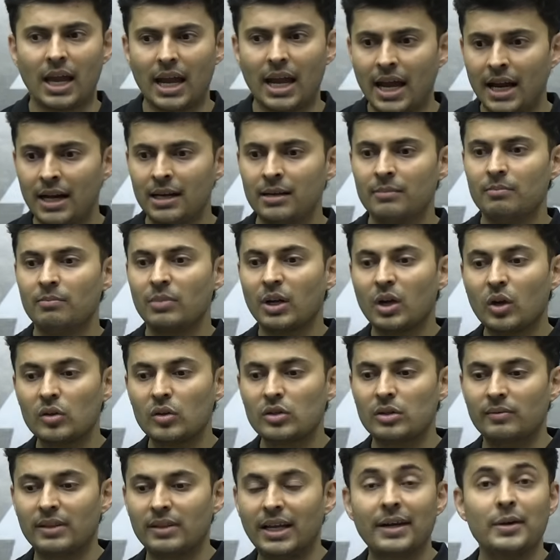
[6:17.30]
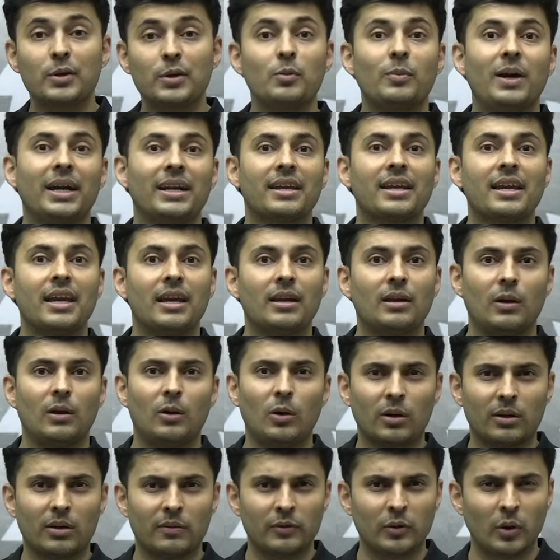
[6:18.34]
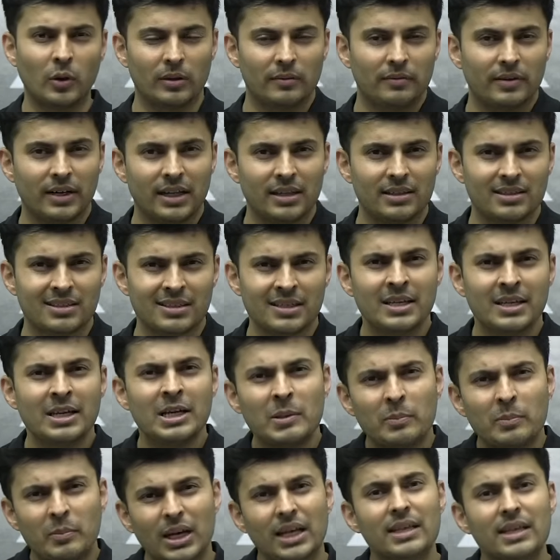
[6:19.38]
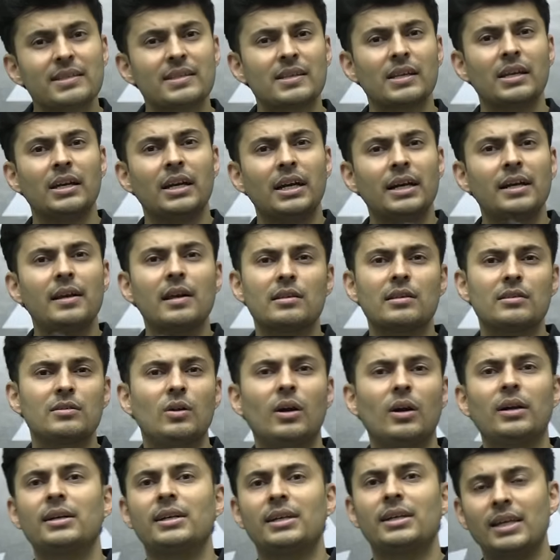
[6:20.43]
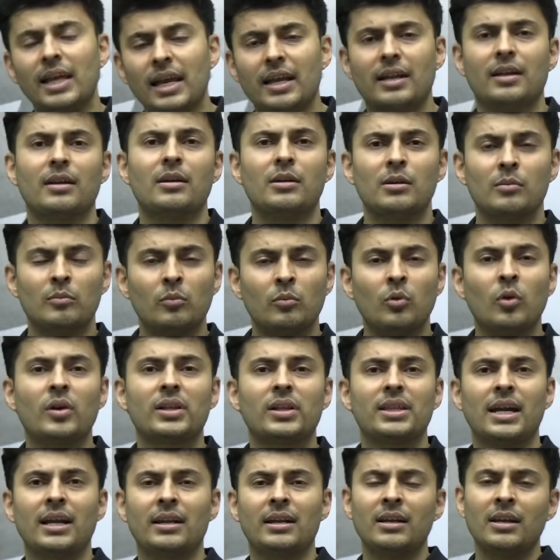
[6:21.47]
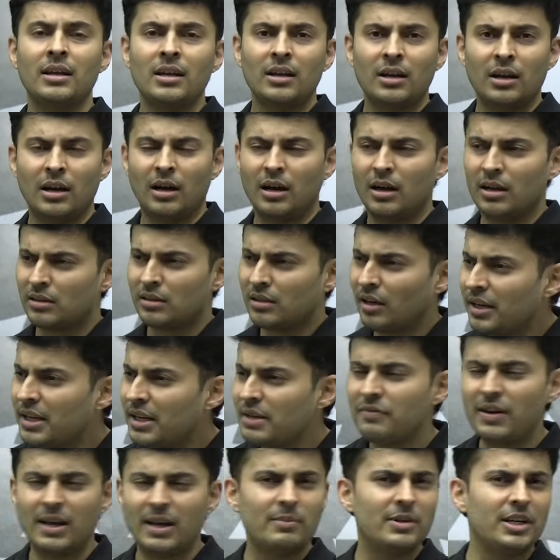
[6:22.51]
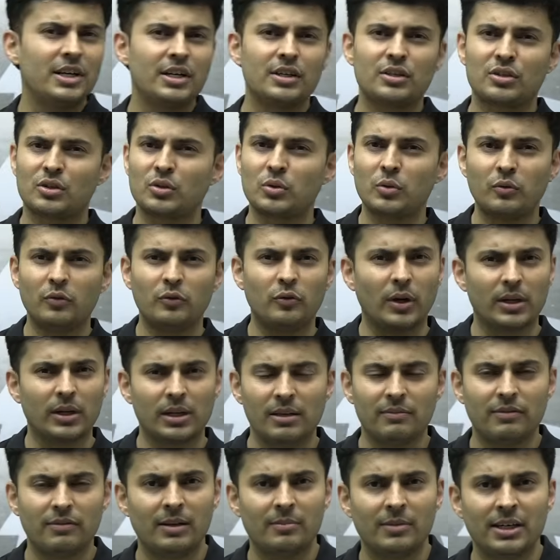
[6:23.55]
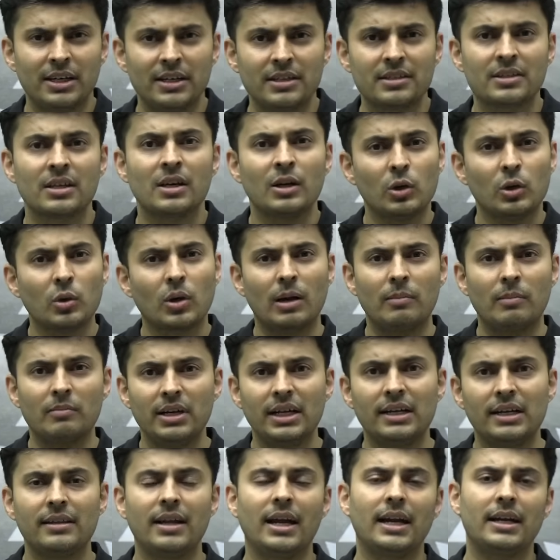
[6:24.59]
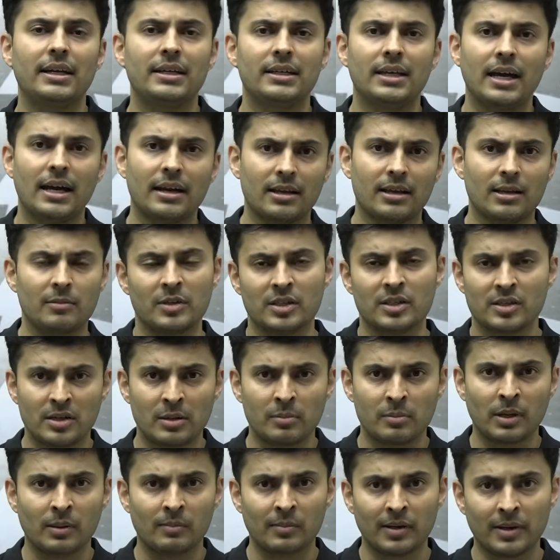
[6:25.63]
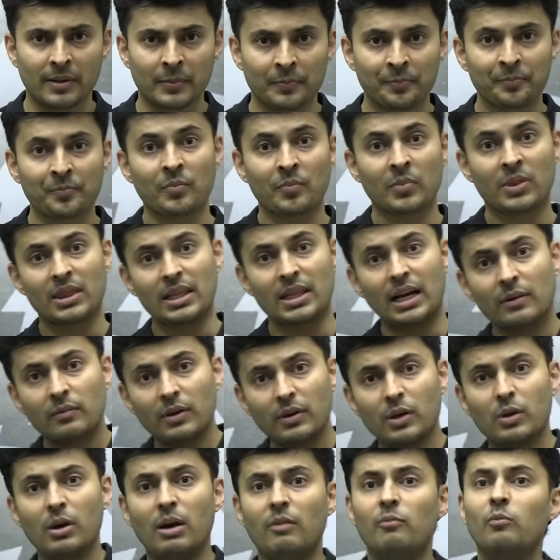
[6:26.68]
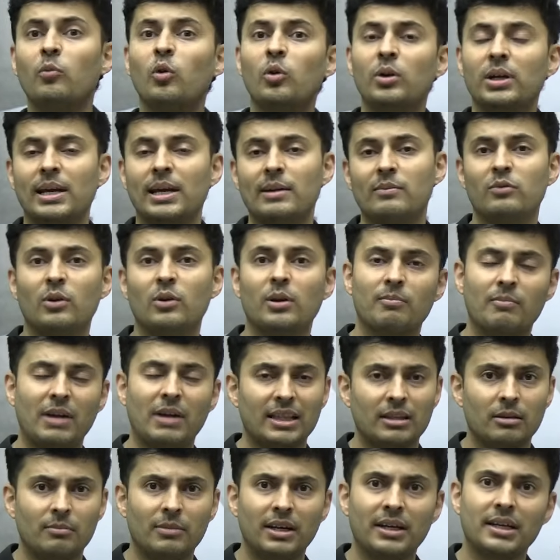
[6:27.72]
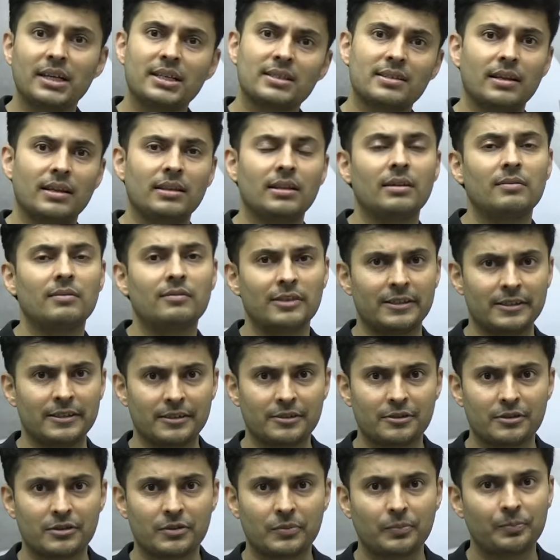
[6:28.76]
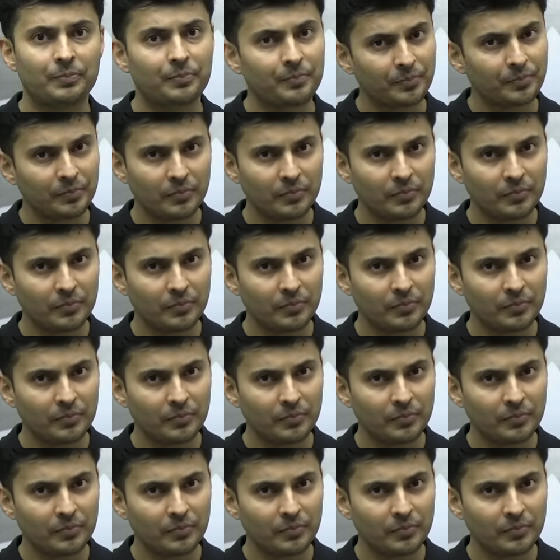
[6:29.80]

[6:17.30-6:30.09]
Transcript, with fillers: and because of that you might gain a lot of confidence plus it does not take more than uh, 35 minutes to 45 minutes to complete the entire chemistry paper. That way you have more time for mathematics and then physics.